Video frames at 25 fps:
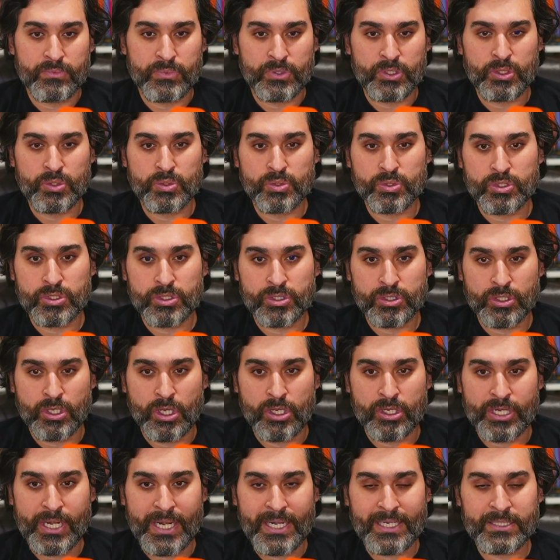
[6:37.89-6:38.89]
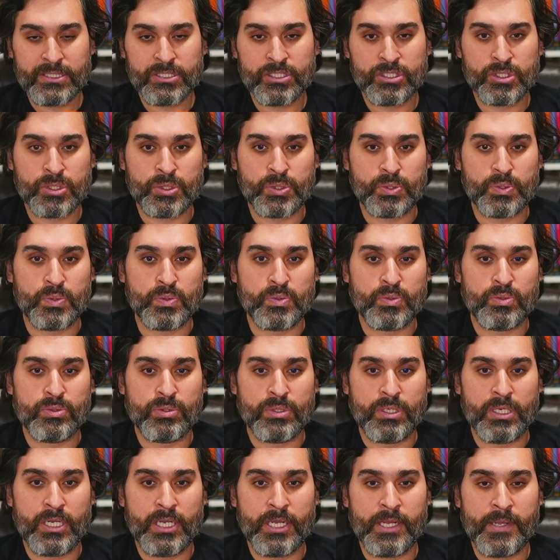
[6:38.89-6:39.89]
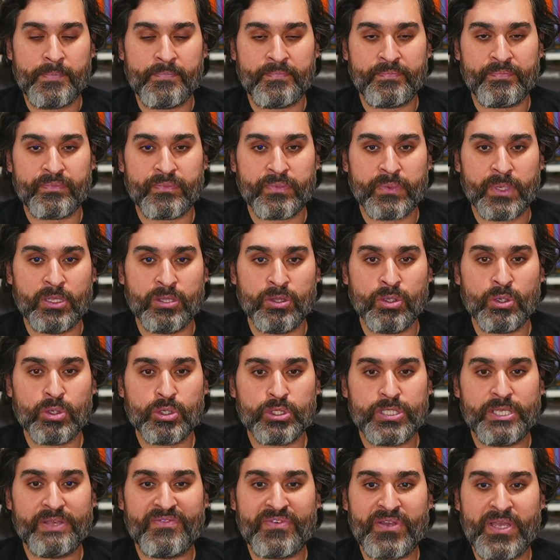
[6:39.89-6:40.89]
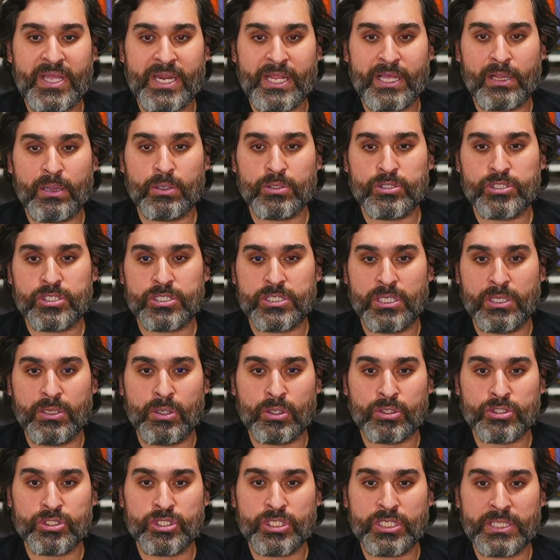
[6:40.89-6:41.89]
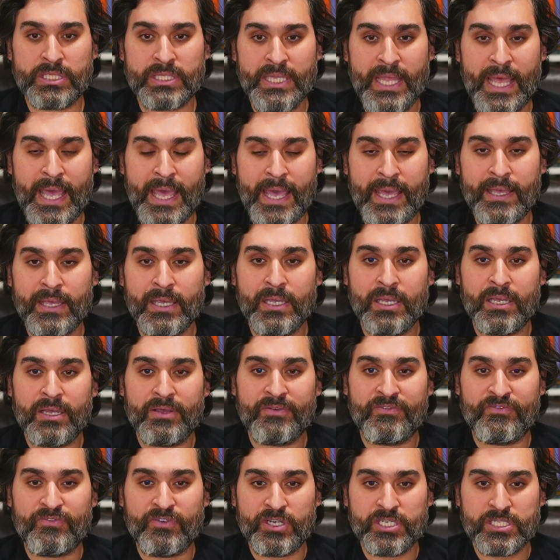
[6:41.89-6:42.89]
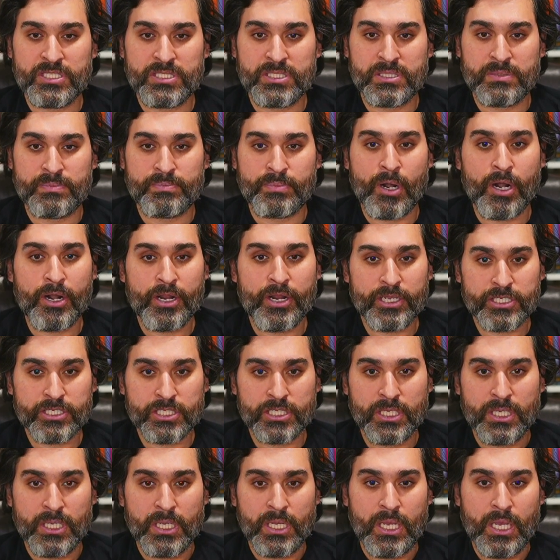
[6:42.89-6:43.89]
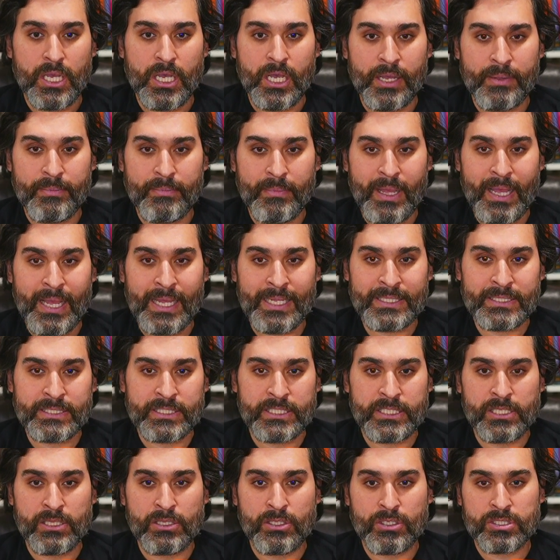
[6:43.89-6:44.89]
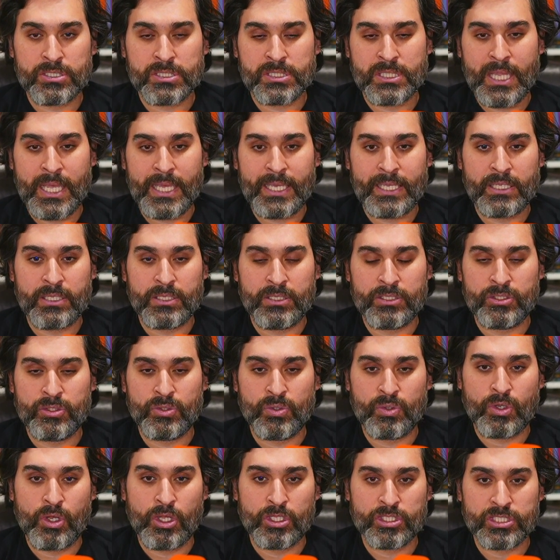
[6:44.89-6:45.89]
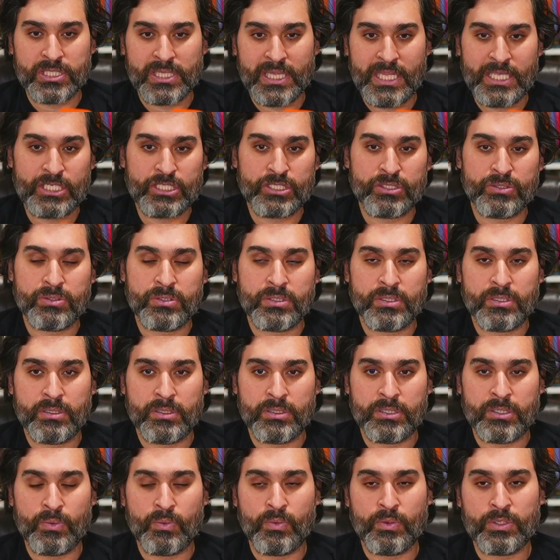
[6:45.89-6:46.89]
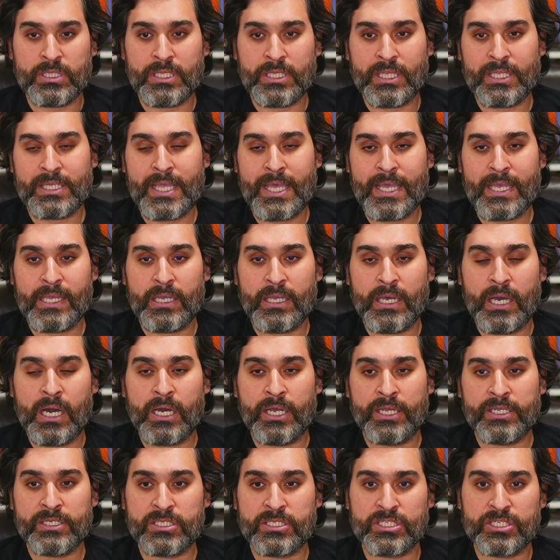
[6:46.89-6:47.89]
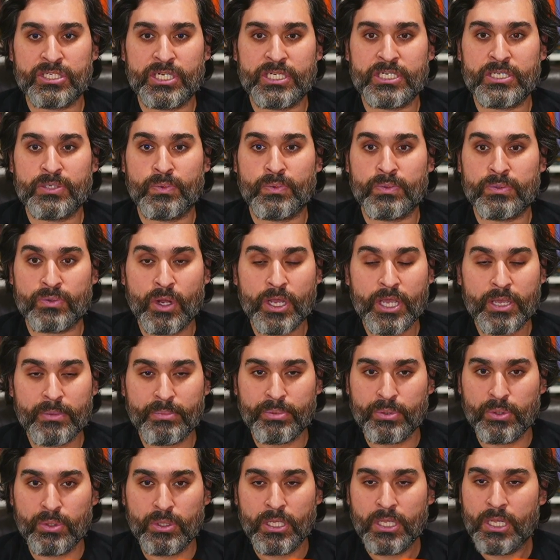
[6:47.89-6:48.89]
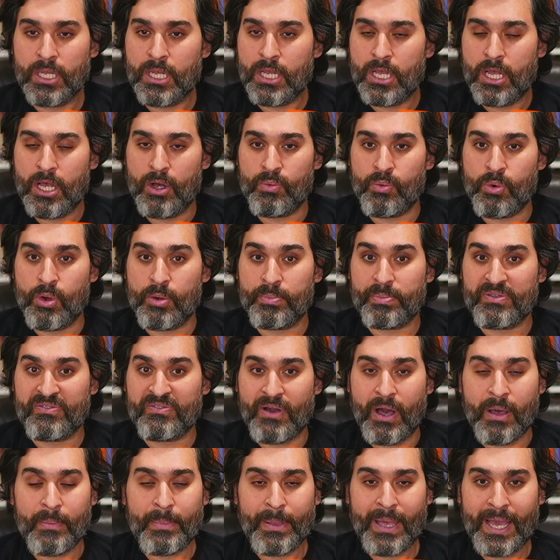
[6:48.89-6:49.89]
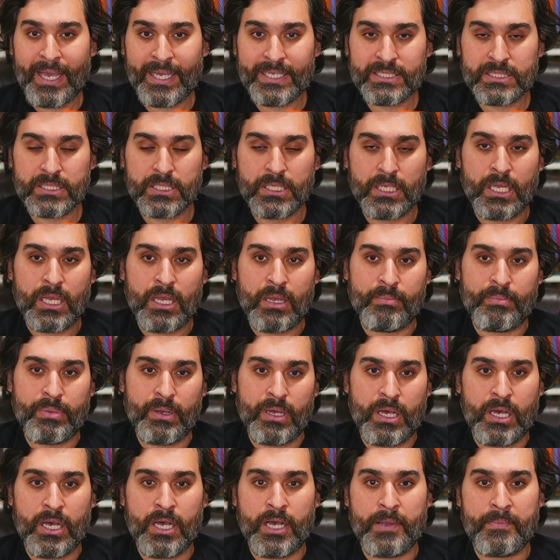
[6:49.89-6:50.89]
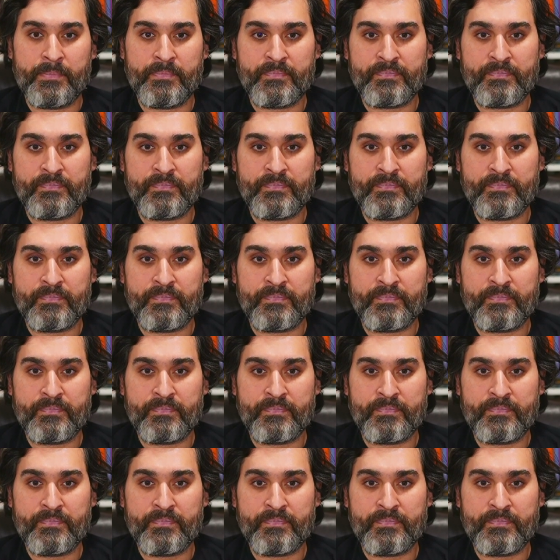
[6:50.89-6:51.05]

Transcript: huge congrats to NodeSet for getting closer to launching their first product. And it looks like Constellation, the one that they are integrating with Rocket Pool, won't be far behind. But I